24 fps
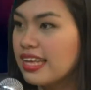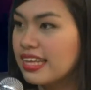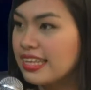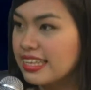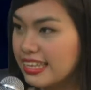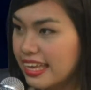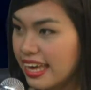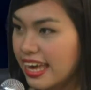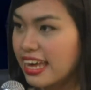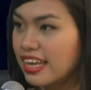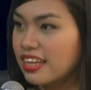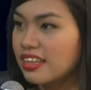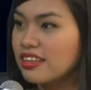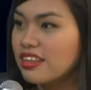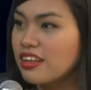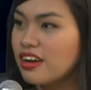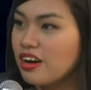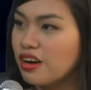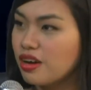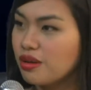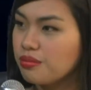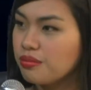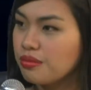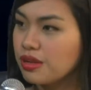get
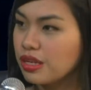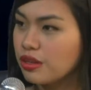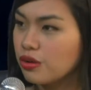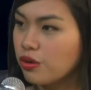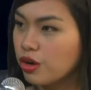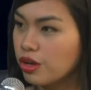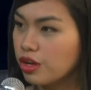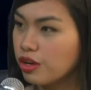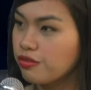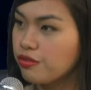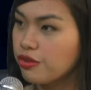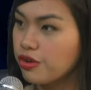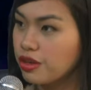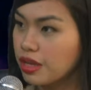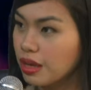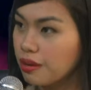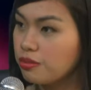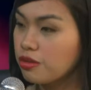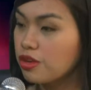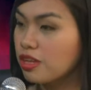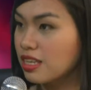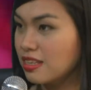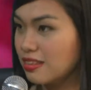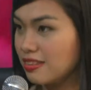in order for them
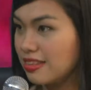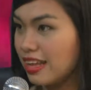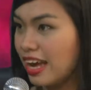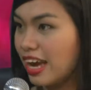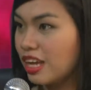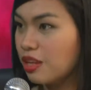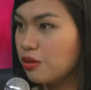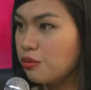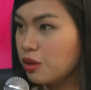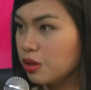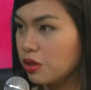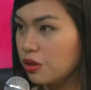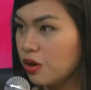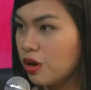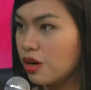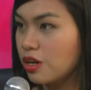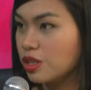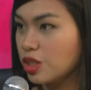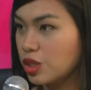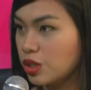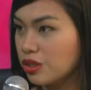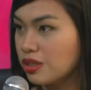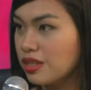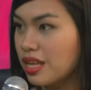to decide what car
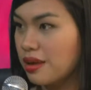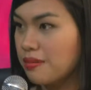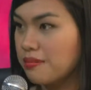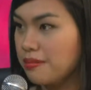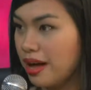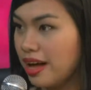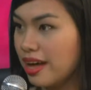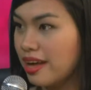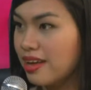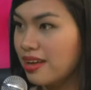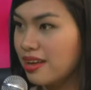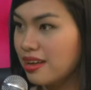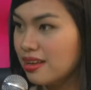should they buy?